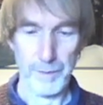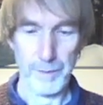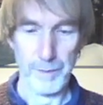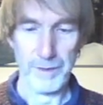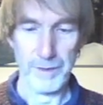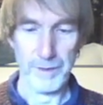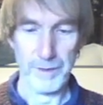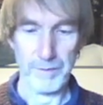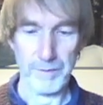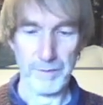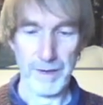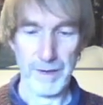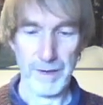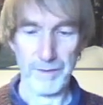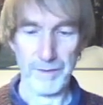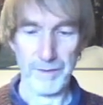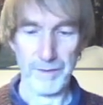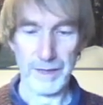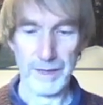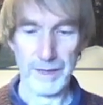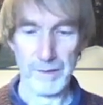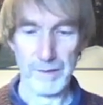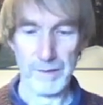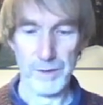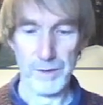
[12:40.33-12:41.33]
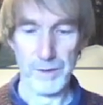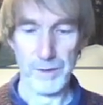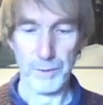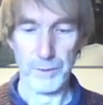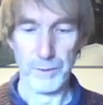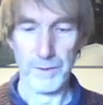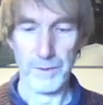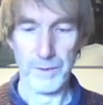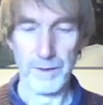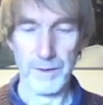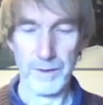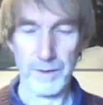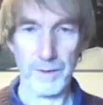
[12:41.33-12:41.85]
of rounding error, shall we
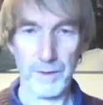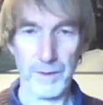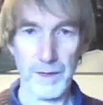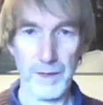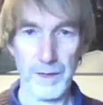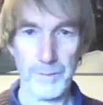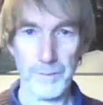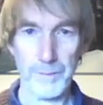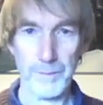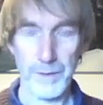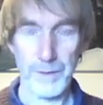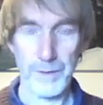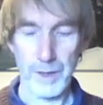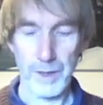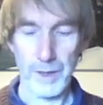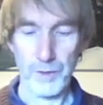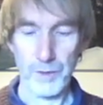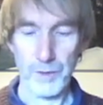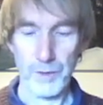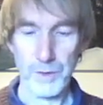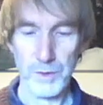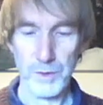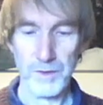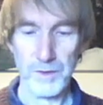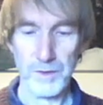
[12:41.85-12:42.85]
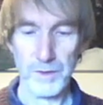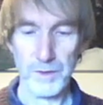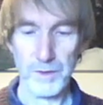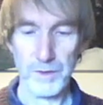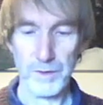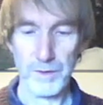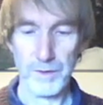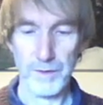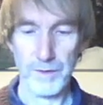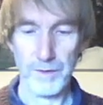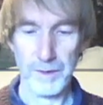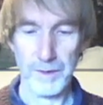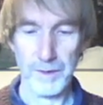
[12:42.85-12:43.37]
say, on that. 22
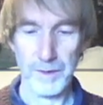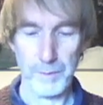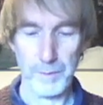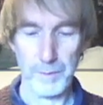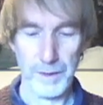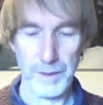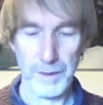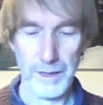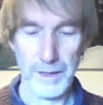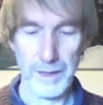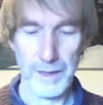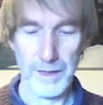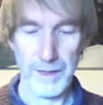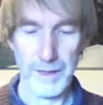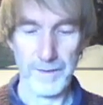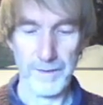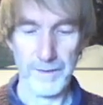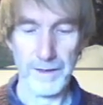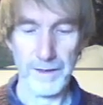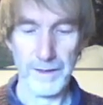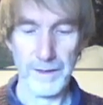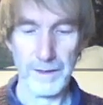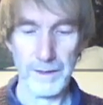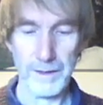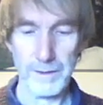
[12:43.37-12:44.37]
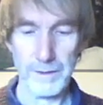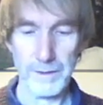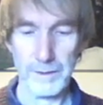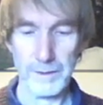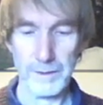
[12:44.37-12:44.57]
divided by 18